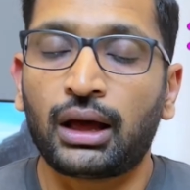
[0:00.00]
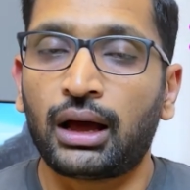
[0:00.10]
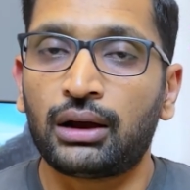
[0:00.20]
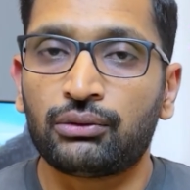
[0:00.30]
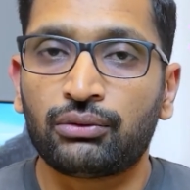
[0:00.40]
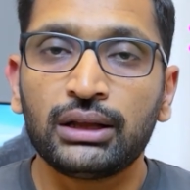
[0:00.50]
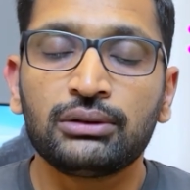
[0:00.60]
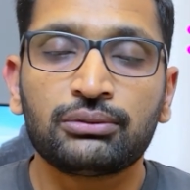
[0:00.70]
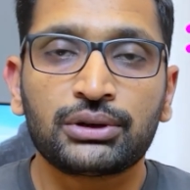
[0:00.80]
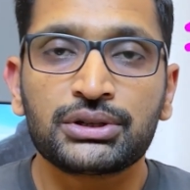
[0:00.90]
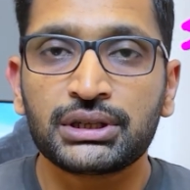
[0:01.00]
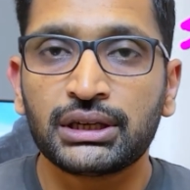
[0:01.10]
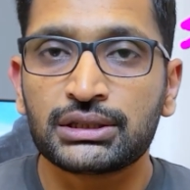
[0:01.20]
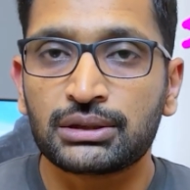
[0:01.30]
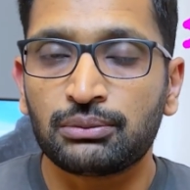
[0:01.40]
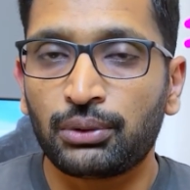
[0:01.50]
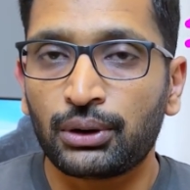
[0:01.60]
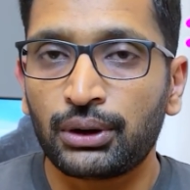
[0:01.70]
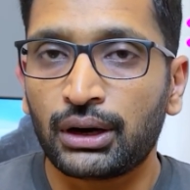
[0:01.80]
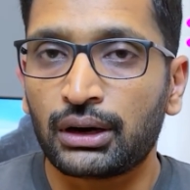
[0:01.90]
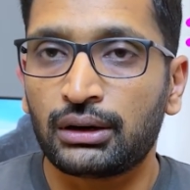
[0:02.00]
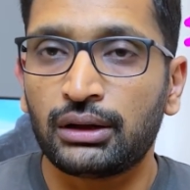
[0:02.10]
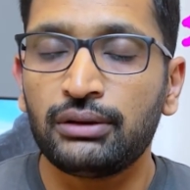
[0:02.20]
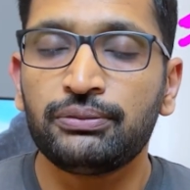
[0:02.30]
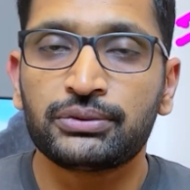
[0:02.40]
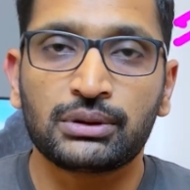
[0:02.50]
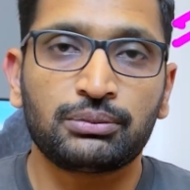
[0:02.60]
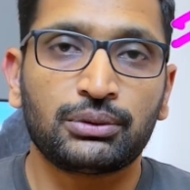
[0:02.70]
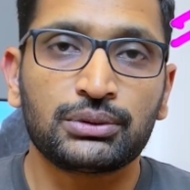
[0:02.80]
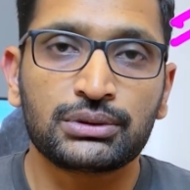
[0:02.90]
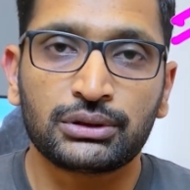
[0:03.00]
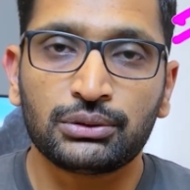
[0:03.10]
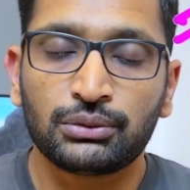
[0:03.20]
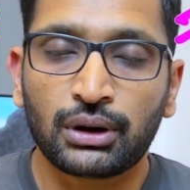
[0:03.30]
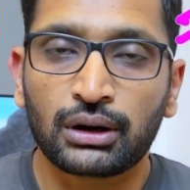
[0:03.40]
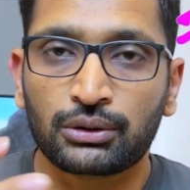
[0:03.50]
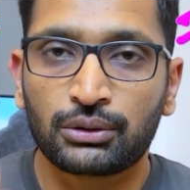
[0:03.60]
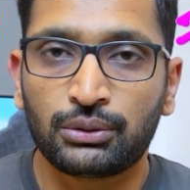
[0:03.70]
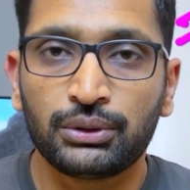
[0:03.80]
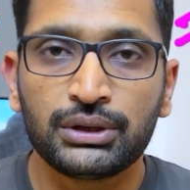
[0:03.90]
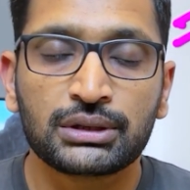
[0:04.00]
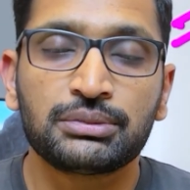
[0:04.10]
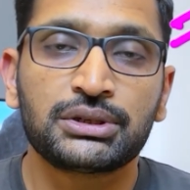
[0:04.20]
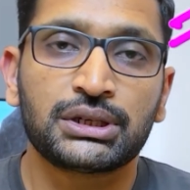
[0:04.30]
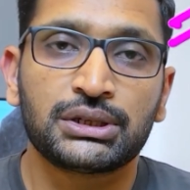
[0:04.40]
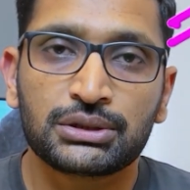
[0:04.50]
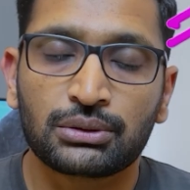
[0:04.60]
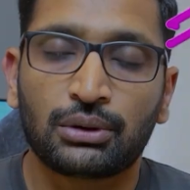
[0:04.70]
And why the versioning is important, if suppose you are doing some changes